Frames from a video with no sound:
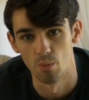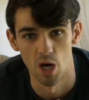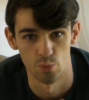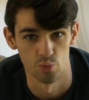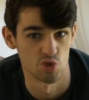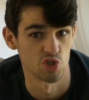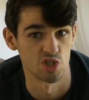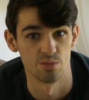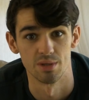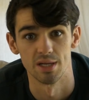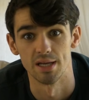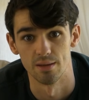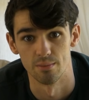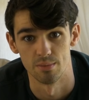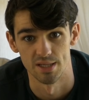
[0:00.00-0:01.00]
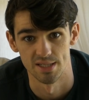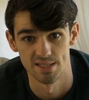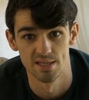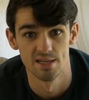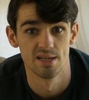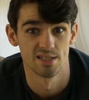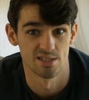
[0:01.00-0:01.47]
mine was just a bit hit and
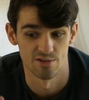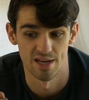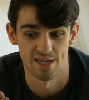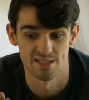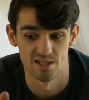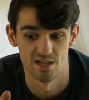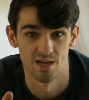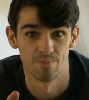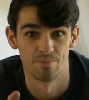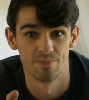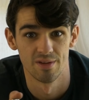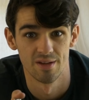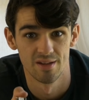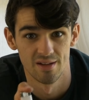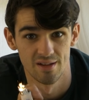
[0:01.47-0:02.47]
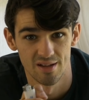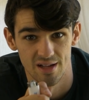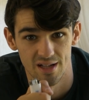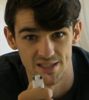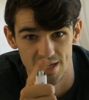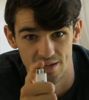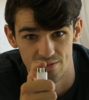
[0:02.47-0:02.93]
miss. So next time,
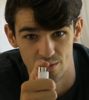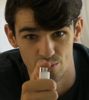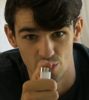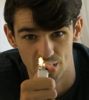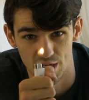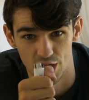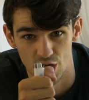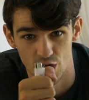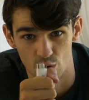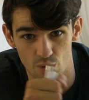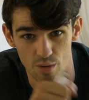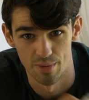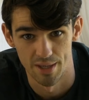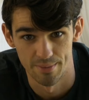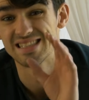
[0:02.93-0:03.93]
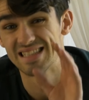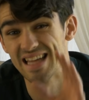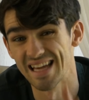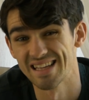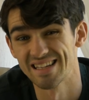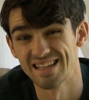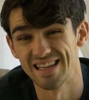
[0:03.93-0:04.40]
I'll definitely bring a lighter with me.
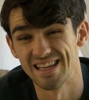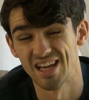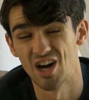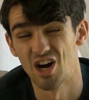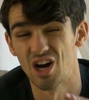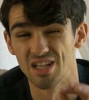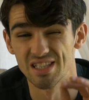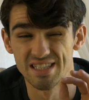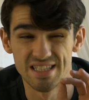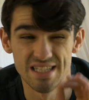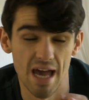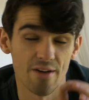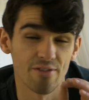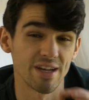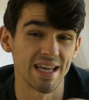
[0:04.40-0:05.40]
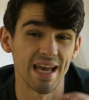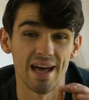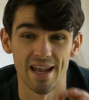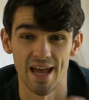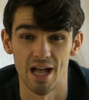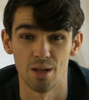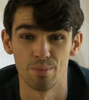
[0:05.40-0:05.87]
Secondly, I'll definitely
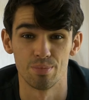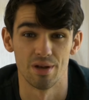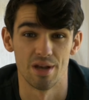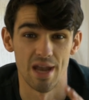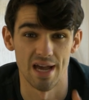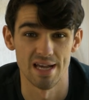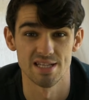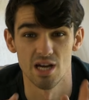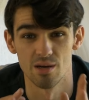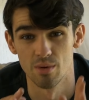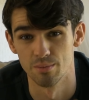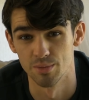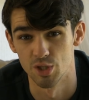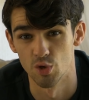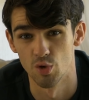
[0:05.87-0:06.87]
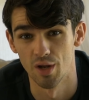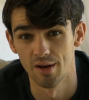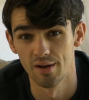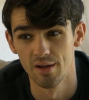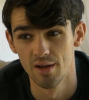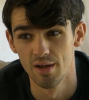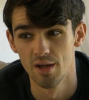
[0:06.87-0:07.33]
get help next time I'm doing
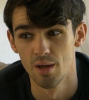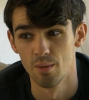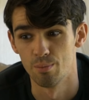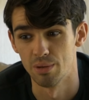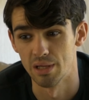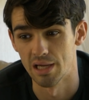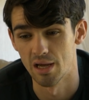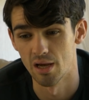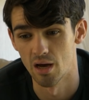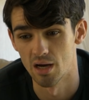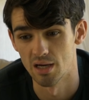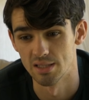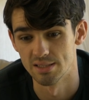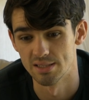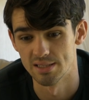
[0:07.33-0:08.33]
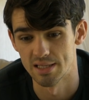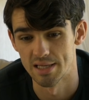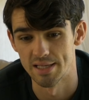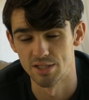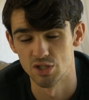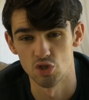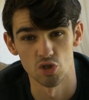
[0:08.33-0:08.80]
it, because
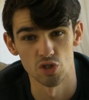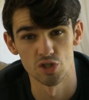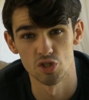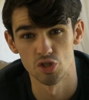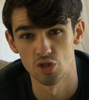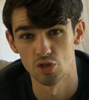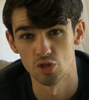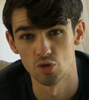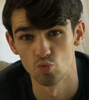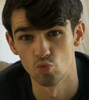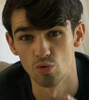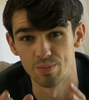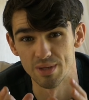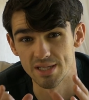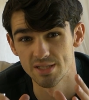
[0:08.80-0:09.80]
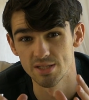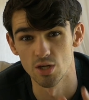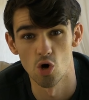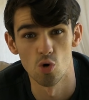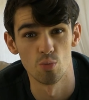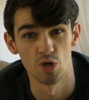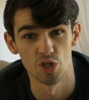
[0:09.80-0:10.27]
it just would be
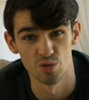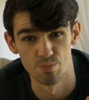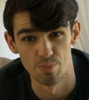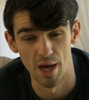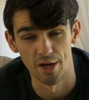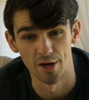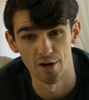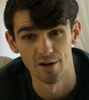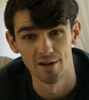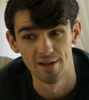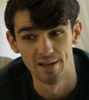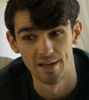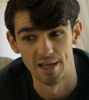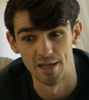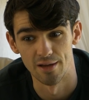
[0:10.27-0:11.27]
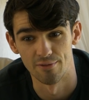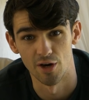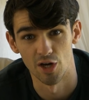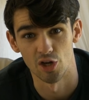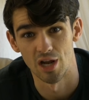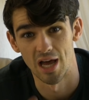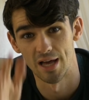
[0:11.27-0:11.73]
so much better if
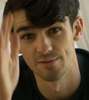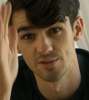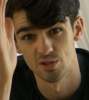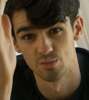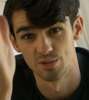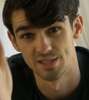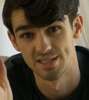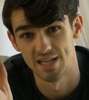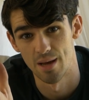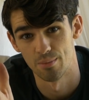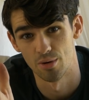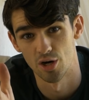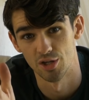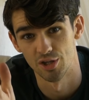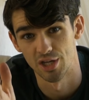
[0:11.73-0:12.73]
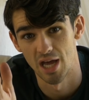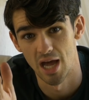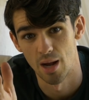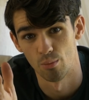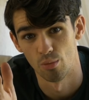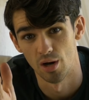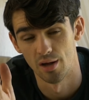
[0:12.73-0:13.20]
I could have someone stand behind the
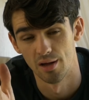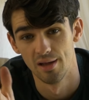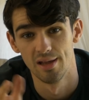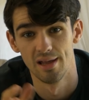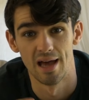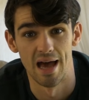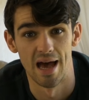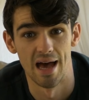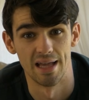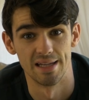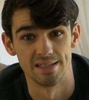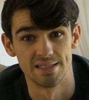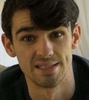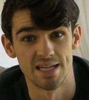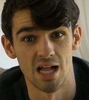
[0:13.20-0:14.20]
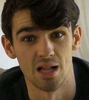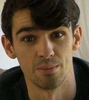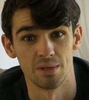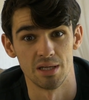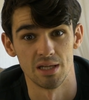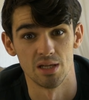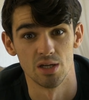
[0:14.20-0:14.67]
camera and tell
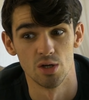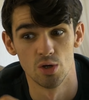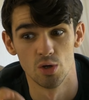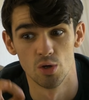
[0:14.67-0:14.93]
me